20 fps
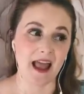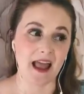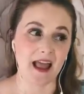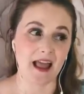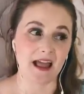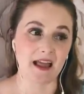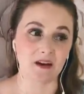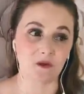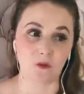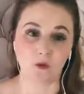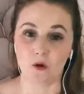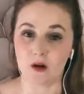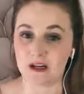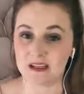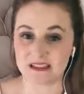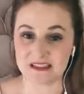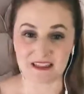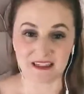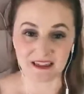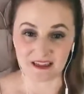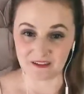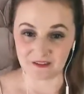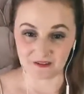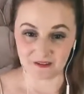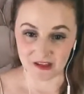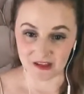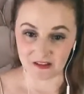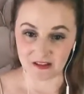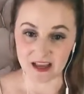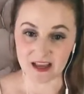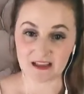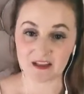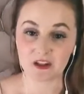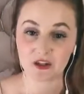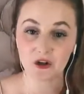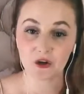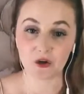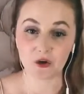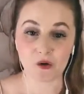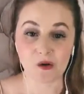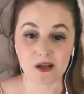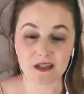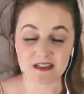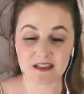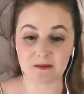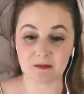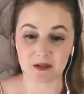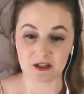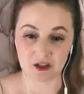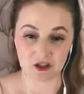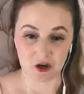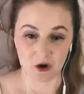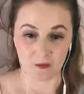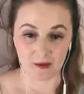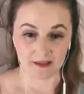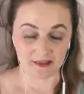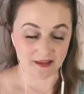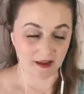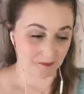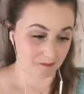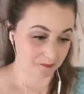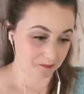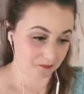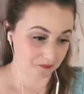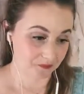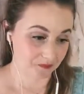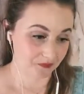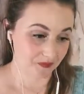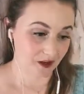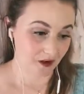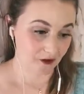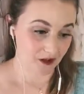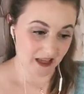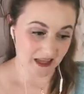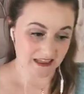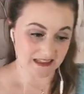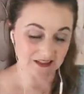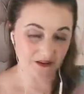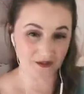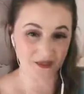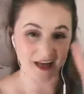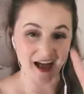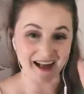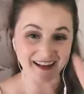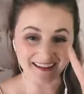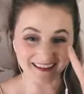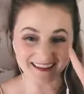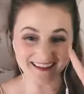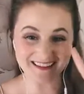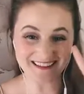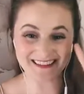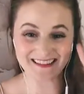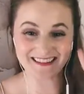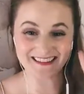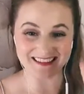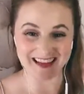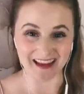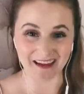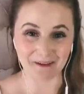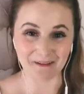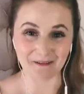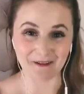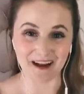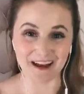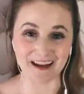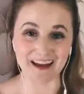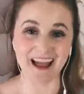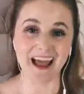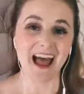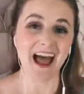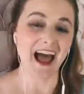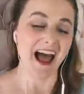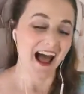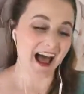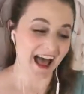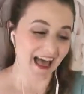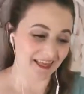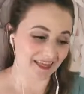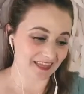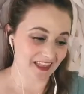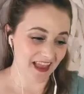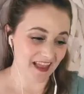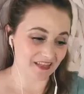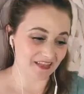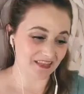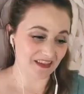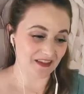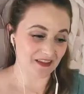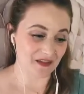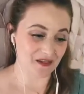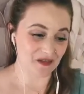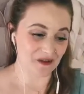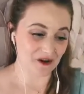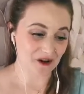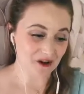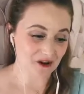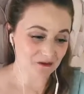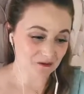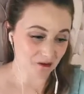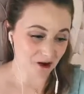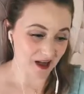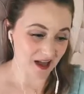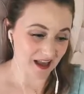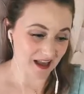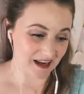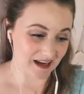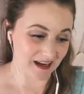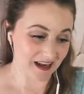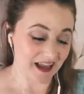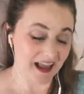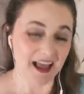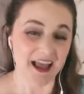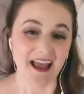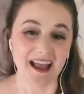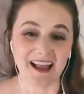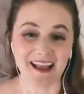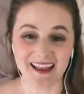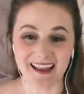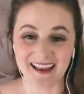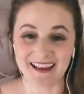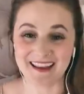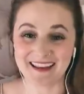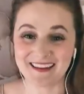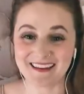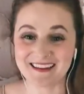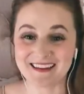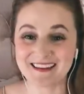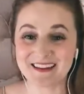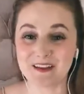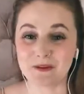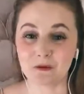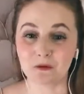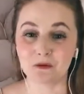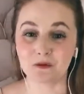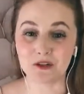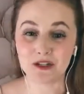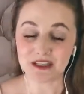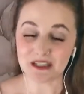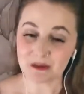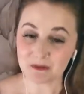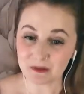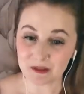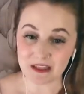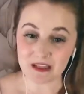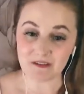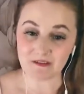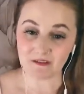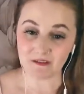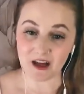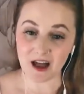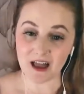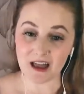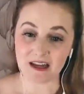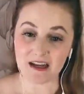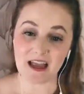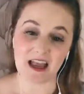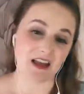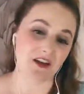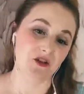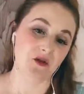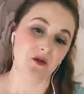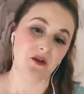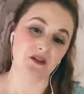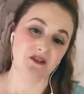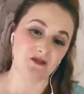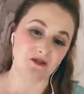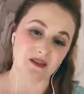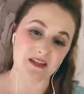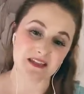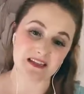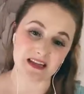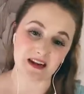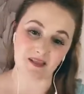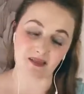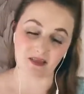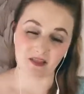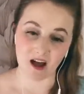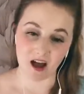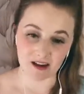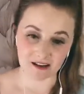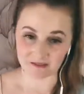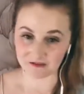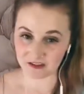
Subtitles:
And what is it gonna feel like? You're going to be showing them. Okay, so that is the second one. And then the third one is really, really fun. You can do this in a lot